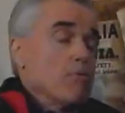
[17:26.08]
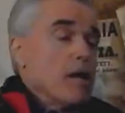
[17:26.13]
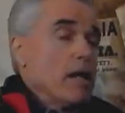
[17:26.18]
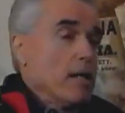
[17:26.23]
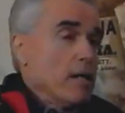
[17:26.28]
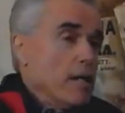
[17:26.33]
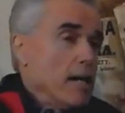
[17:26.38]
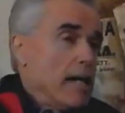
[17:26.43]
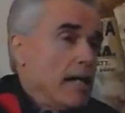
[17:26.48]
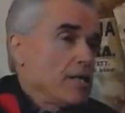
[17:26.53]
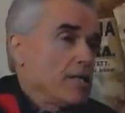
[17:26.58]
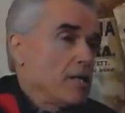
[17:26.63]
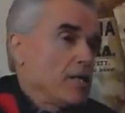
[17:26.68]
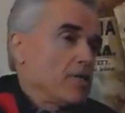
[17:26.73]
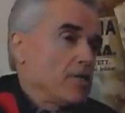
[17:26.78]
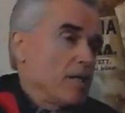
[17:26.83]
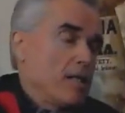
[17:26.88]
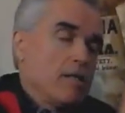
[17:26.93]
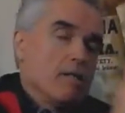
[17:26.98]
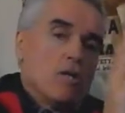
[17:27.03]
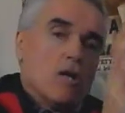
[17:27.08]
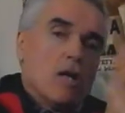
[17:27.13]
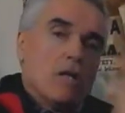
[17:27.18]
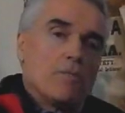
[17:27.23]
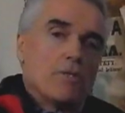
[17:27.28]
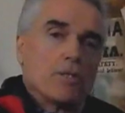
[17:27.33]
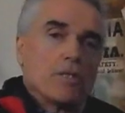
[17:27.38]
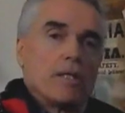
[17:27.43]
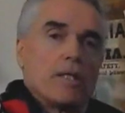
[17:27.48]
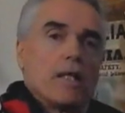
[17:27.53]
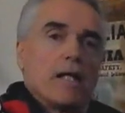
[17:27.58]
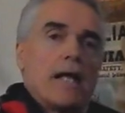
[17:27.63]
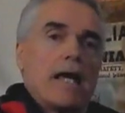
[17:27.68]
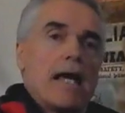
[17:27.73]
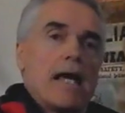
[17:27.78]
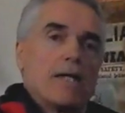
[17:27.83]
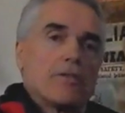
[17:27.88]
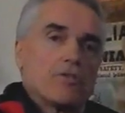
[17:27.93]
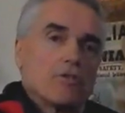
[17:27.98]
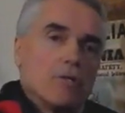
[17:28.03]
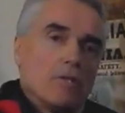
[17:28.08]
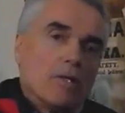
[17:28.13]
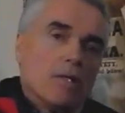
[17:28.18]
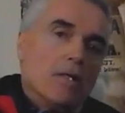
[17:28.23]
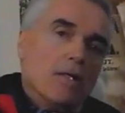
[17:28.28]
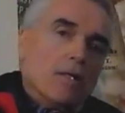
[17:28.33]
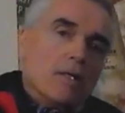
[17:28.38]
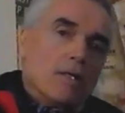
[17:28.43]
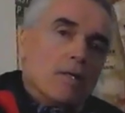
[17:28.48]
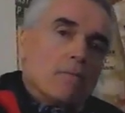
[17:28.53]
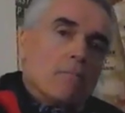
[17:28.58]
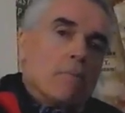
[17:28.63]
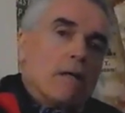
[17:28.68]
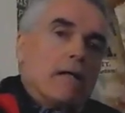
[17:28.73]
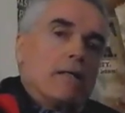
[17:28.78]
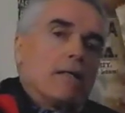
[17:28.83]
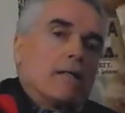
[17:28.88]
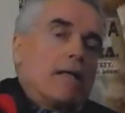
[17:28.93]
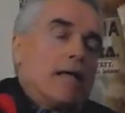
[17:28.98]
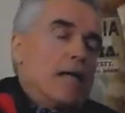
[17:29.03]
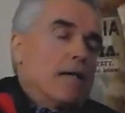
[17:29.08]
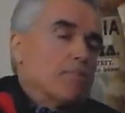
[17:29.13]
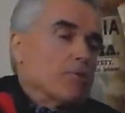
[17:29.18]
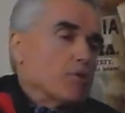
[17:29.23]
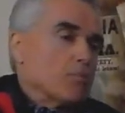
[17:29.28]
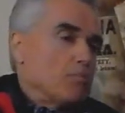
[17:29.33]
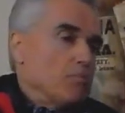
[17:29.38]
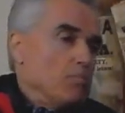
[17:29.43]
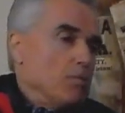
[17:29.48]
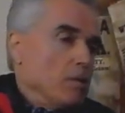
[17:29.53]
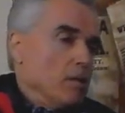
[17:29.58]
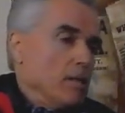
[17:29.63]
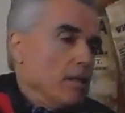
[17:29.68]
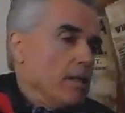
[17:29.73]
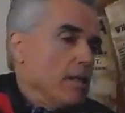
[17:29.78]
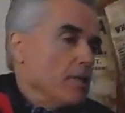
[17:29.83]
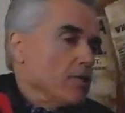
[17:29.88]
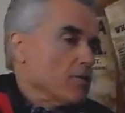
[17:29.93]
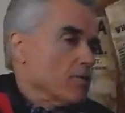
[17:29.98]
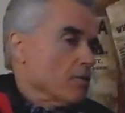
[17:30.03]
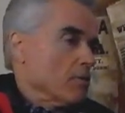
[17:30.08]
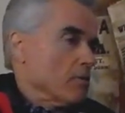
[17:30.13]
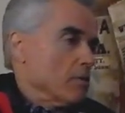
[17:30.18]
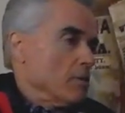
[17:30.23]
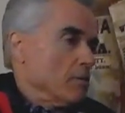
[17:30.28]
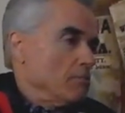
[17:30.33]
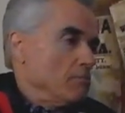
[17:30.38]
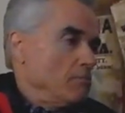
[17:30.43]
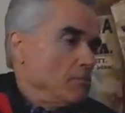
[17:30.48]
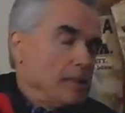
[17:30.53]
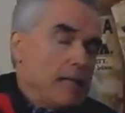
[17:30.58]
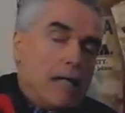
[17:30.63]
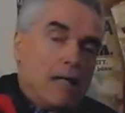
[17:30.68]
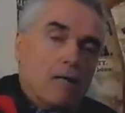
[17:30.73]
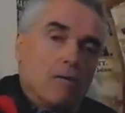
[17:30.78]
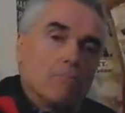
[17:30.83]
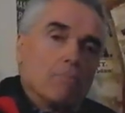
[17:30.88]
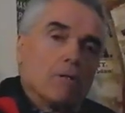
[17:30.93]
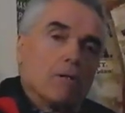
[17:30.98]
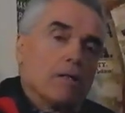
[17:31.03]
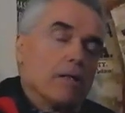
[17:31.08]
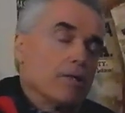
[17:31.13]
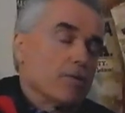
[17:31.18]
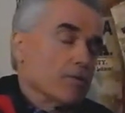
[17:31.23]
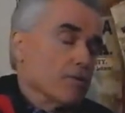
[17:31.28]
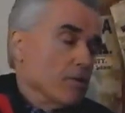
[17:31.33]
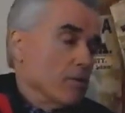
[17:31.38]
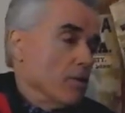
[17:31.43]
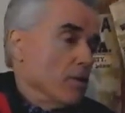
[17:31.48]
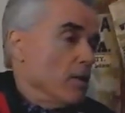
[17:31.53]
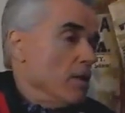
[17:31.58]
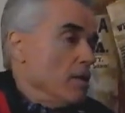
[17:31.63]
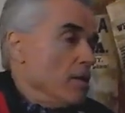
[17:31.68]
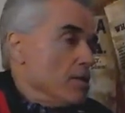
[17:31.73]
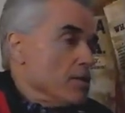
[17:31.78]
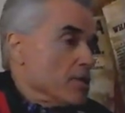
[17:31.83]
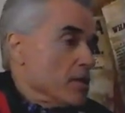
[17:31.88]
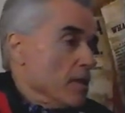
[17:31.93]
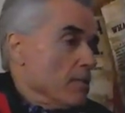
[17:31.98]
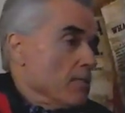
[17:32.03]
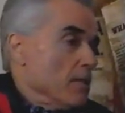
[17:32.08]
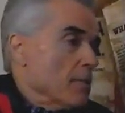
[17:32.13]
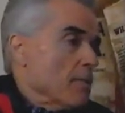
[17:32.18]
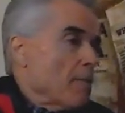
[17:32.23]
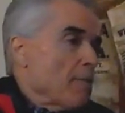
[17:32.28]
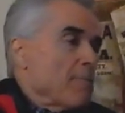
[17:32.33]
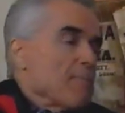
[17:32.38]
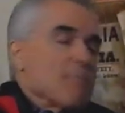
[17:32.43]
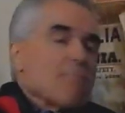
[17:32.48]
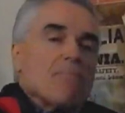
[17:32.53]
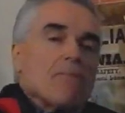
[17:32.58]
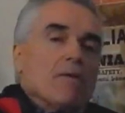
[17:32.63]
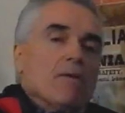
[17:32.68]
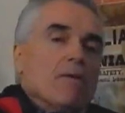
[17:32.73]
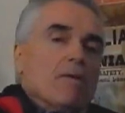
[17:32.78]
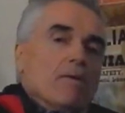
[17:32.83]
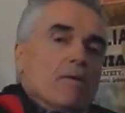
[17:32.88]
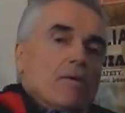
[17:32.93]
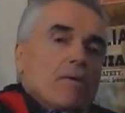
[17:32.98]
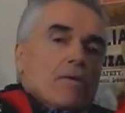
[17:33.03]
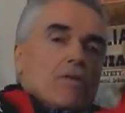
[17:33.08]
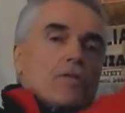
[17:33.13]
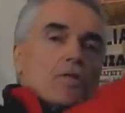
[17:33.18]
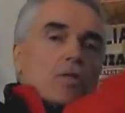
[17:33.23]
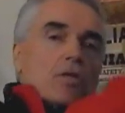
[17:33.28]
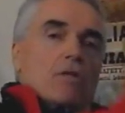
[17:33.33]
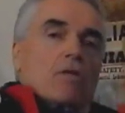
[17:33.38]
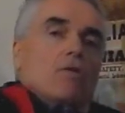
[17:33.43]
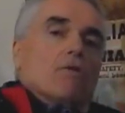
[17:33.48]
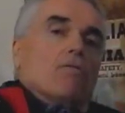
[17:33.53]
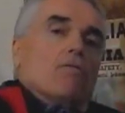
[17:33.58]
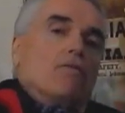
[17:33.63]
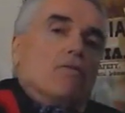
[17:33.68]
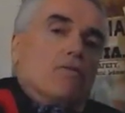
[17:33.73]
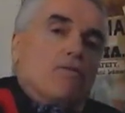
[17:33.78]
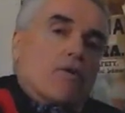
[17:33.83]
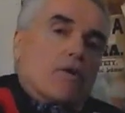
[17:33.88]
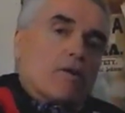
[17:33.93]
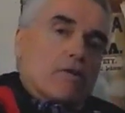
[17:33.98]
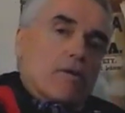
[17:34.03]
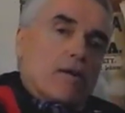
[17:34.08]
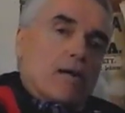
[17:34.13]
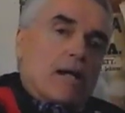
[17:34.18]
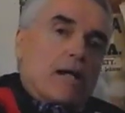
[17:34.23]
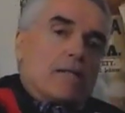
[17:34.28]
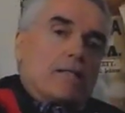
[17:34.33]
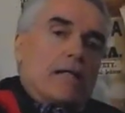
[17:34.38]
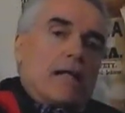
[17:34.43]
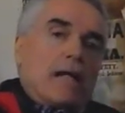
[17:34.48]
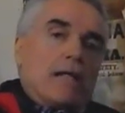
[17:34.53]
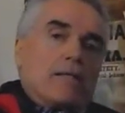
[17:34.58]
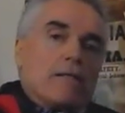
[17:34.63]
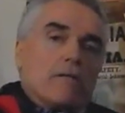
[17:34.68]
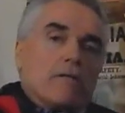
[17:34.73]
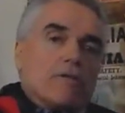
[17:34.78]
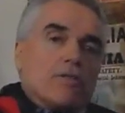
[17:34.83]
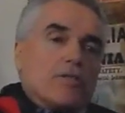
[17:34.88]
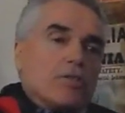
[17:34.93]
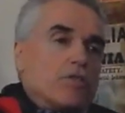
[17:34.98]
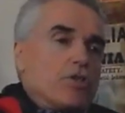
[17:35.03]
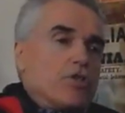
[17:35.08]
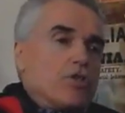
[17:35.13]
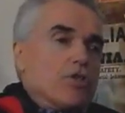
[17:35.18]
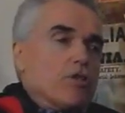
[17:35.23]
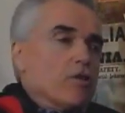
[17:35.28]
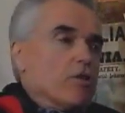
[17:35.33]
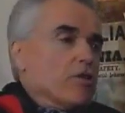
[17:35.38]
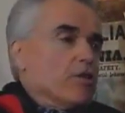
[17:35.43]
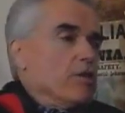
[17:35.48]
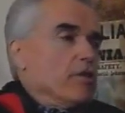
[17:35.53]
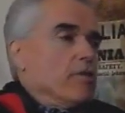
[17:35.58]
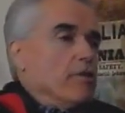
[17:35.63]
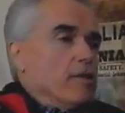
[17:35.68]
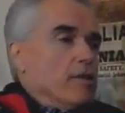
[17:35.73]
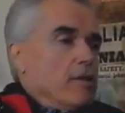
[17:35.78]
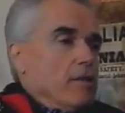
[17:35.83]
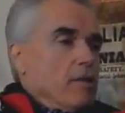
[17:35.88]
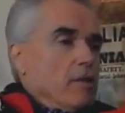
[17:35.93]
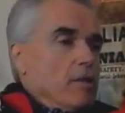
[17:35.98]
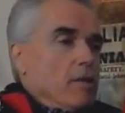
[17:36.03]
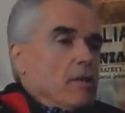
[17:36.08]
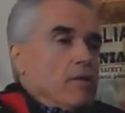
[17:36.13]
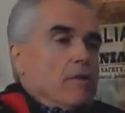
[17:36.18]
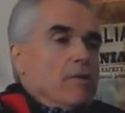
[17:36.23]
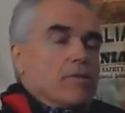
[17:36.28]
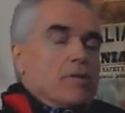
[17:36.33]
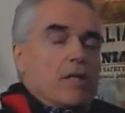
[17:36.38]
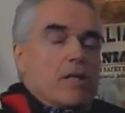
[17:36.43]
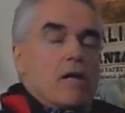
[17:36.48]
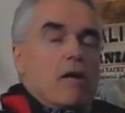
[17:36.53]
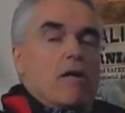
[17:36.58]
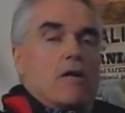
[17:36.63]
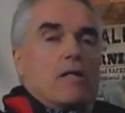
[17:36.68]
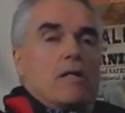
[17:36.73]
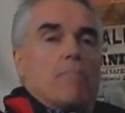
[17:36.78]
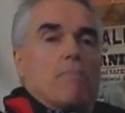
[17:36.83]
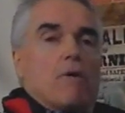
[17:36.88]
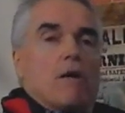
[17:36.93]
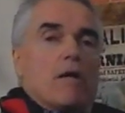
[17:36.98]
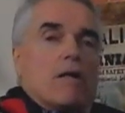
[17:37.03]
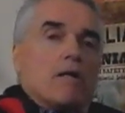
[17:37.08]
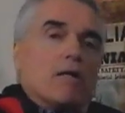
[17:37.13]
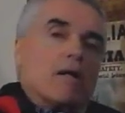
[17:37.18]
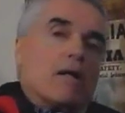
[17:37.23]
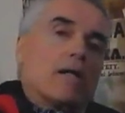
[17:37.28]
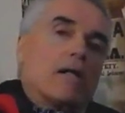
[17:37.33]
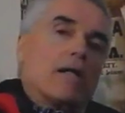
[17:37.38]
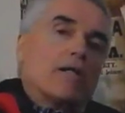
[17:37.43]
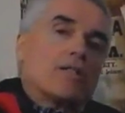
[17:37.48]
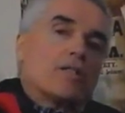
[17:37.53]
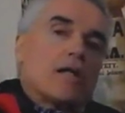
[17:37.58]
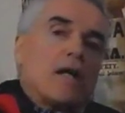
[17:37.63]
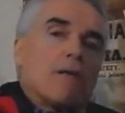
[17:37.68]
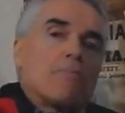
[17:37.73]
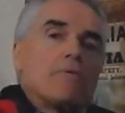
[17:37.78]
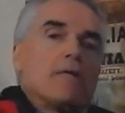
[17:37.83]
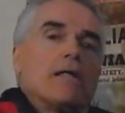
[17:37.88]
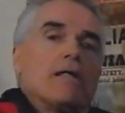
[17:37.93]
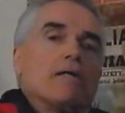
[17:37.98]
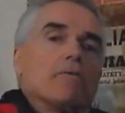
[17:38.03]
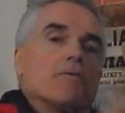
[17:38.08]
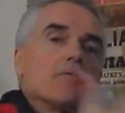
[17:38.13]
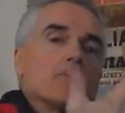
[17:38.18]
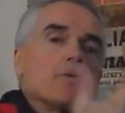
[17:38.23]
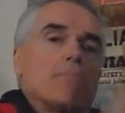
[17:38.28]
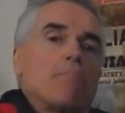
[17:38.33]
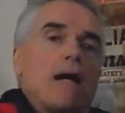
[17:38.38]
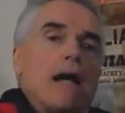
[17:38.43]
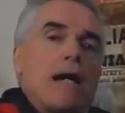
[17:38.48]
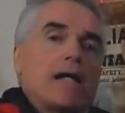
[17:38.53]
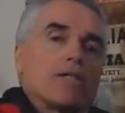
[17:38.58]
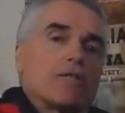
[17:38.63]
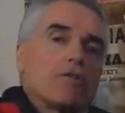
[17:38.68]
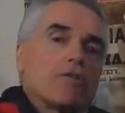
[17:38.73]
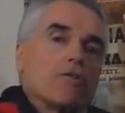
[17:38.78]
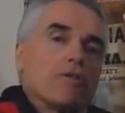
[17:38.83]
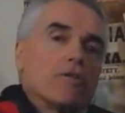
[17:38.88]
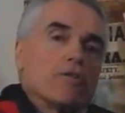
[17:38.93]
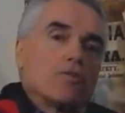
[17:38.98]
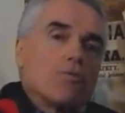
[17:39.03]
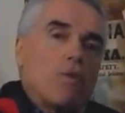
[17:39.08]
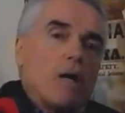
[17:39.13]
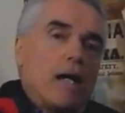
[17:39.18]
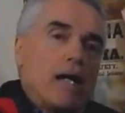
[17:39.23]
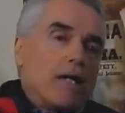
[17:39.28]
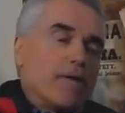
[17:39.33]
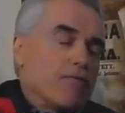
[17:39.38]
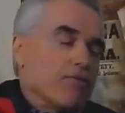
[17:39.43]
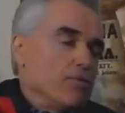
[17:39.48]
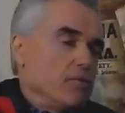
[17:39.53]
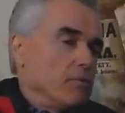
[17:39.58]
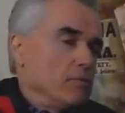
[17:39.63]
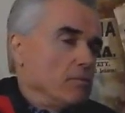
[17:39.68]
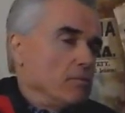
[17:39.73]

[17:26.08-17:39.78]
bright lights. I said, no, I'm just going to get hassled by the campus police or the town police or something. So further out of town, there was this church, and there was a car in the parking lot I stopped in. It was a pastor and his wife,